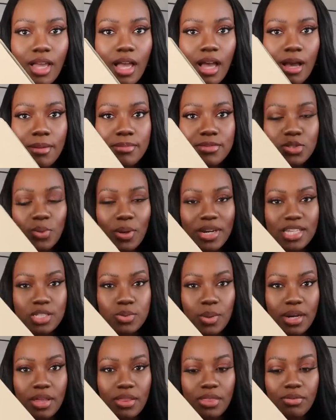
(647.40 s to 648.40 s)
um, twenty
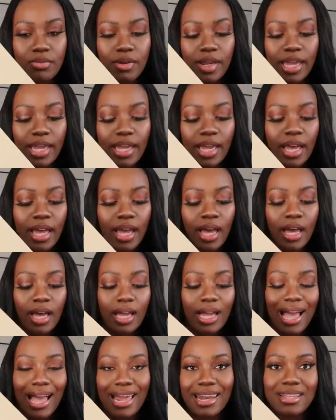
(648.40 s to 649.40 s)
twenty-three
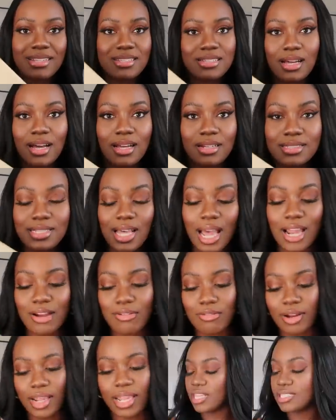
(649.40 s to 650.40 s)
calendar
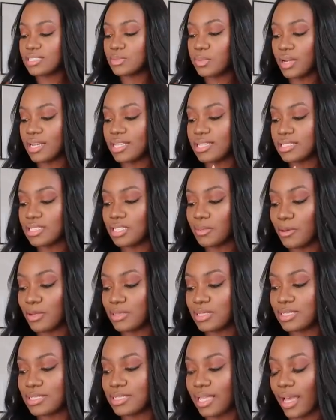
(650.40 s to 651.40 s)
diary. This one is
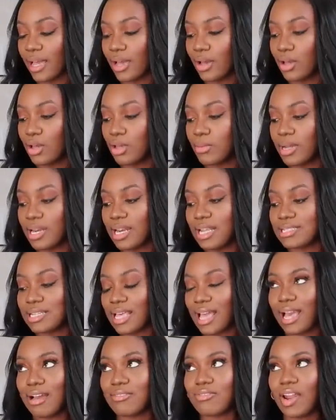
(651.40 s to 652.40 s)
supposed to stay at home unless
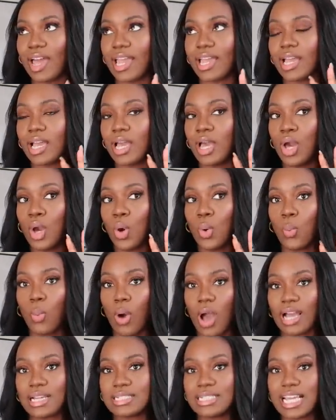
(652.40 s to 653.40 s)
I have like
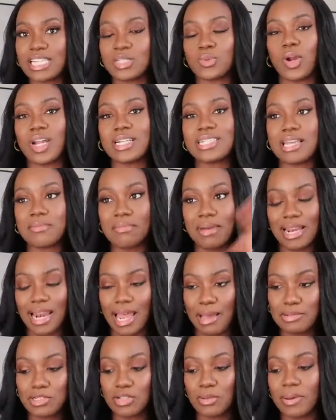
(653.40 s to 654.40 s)
work days where I take my
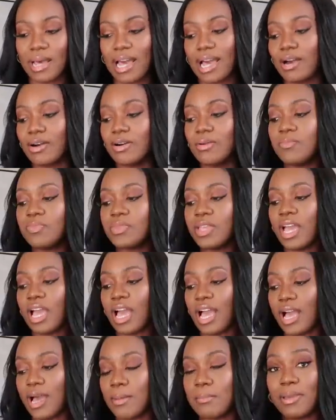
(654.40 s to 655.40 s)
laptop out.
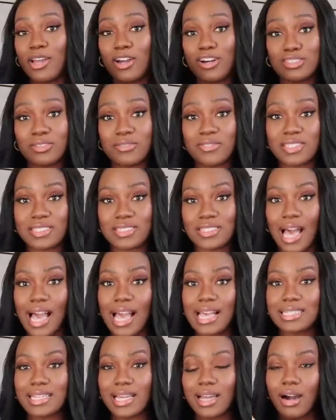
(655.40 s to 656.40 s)
Um, because of the
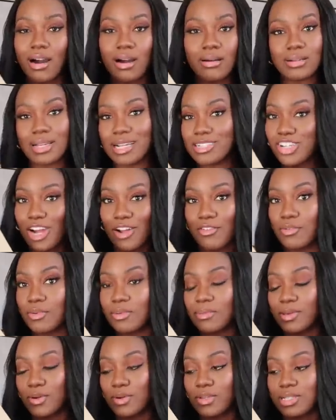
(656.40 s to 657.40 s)
size, it can't travel
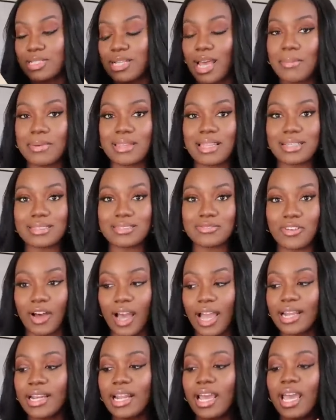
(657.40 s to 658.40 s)
with me all the time, but that's
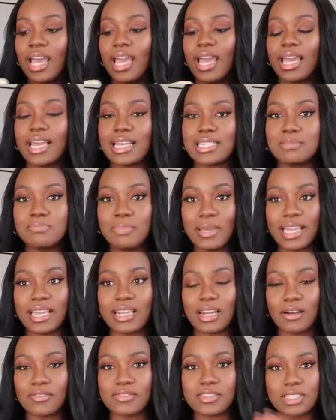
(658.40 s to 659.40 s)
fine. It's big
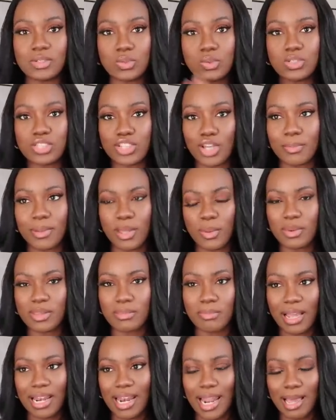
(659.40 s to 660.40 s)
enough to also be with my